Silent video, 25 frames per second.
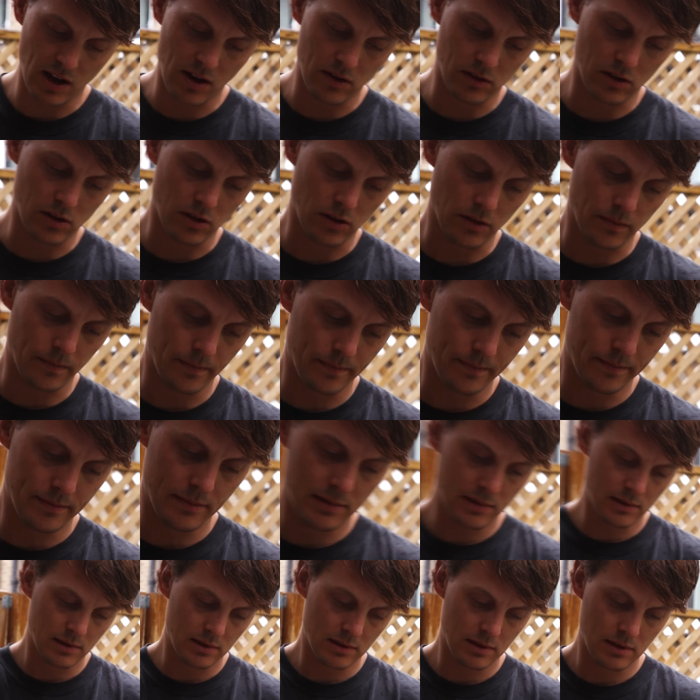now got
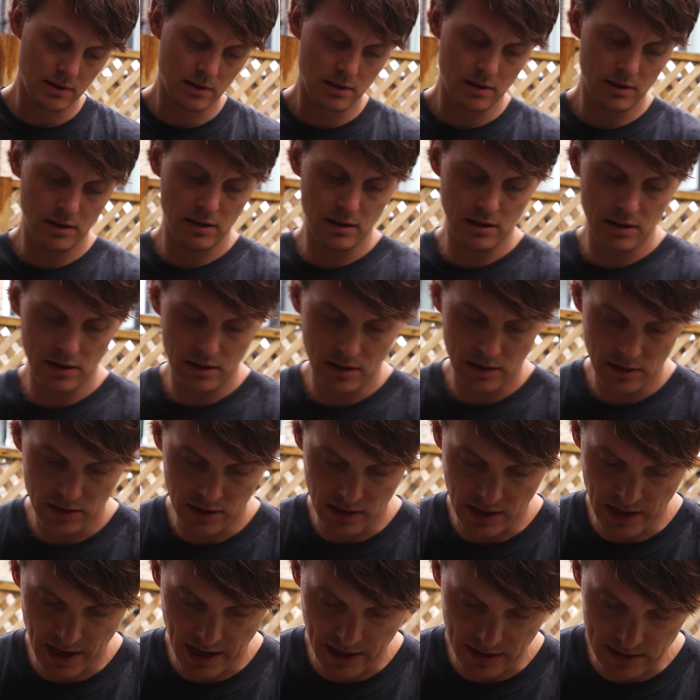the
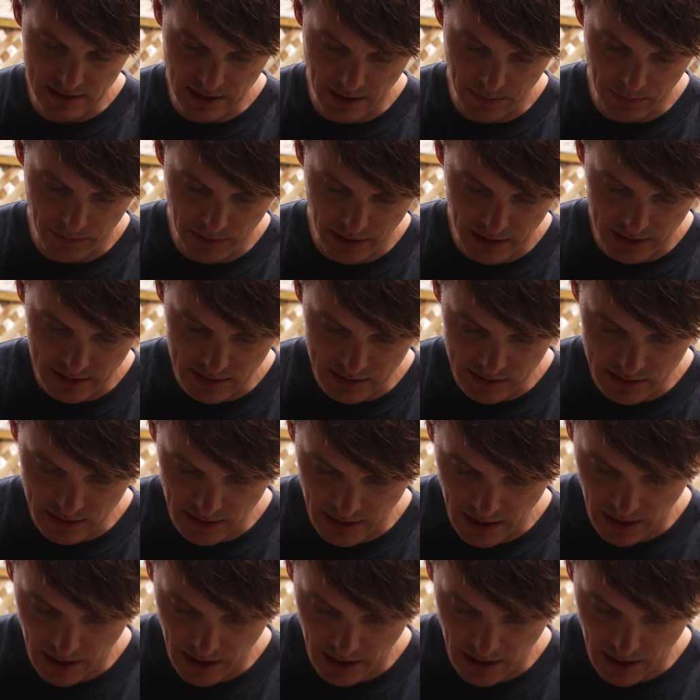leg separated, so